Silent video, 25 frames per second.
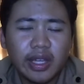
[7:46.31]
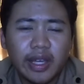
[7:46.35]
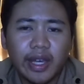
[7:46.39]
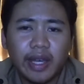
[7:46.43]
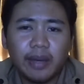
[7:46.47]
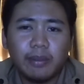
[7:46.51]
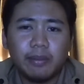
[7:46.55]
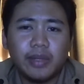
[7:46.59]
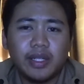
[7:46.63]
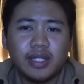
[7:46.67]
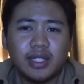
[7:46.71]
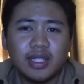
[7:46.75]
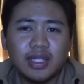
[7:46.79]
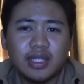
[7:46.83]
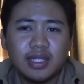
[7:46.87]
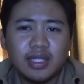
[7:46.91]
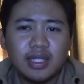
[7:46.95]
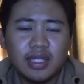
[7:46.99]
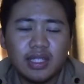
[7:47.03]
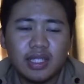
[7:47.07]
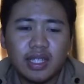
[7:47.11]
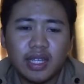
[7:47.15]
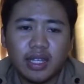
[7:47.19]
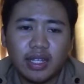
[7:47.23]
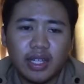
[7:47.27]

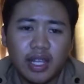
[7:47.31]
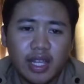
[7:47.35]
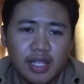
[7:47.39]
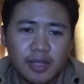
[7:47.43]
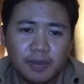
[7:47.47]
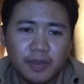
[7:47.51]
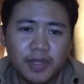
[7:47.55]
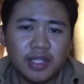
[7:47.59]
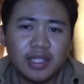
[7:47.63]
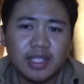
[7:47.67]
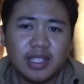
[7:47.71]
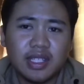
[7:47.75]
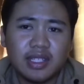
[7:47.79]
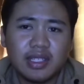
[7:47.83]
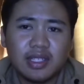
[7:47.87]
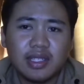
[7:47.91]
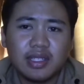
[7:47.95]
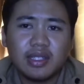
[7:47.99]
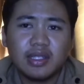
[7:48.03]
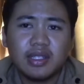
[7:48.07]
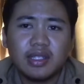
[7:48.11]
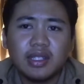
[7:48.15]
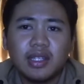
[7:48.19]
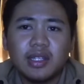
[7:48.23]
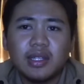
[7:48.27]
ability, and expertise.
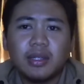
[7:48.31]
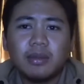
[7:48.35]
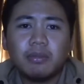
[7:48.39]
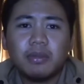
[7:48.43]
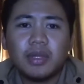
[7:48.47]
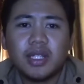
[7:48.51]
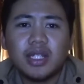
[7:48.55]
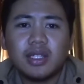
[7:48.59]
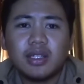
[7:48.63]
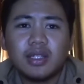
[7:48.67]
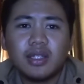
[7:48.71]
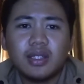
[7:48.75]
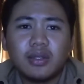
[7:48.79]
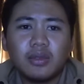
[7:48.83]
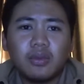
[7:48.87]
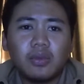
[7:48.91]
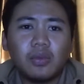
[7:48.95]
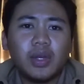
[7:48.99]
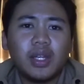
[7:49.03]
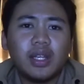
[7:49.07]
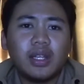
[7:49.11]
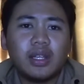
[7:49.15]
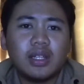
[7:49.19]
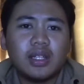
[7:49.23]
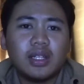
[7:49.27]
But
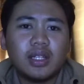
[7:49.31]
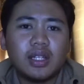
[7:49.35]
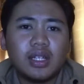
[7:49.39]
when